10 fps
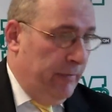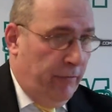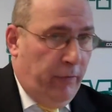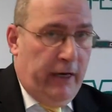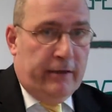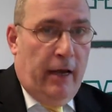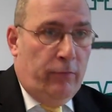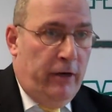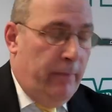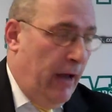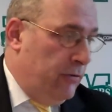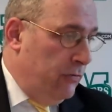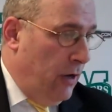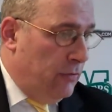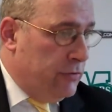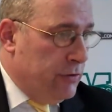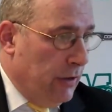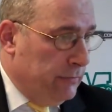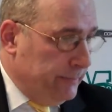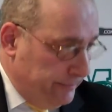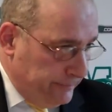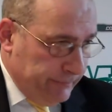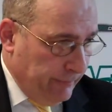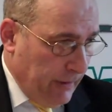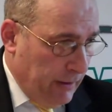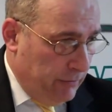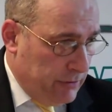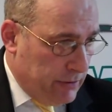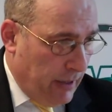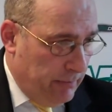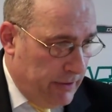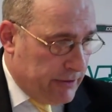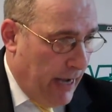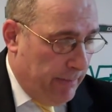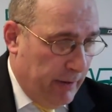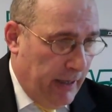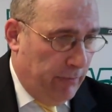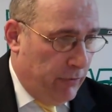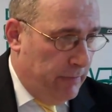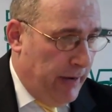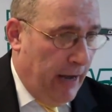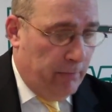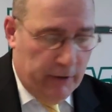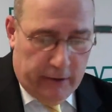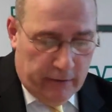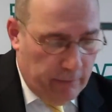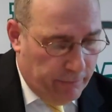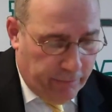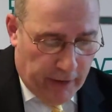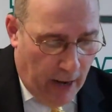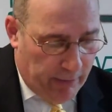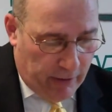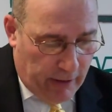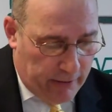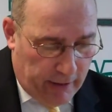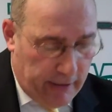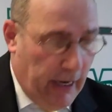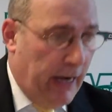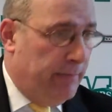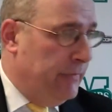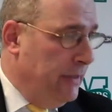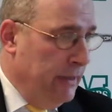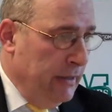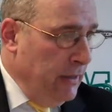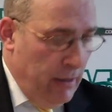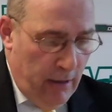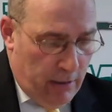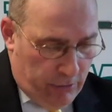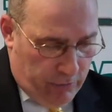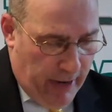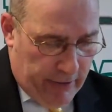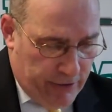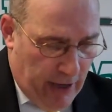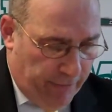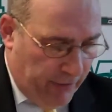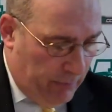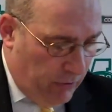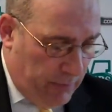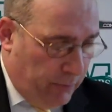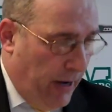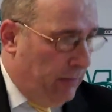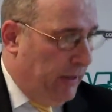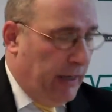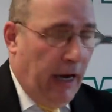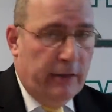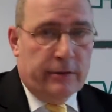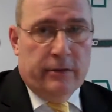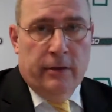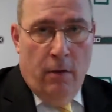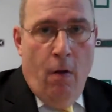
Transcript: I mean, if we get that rebound, who knows? So, you know, we just had a mishap on that rebound, but phenomenal end of the game. Tremendous effort. I'm really proud of my guys.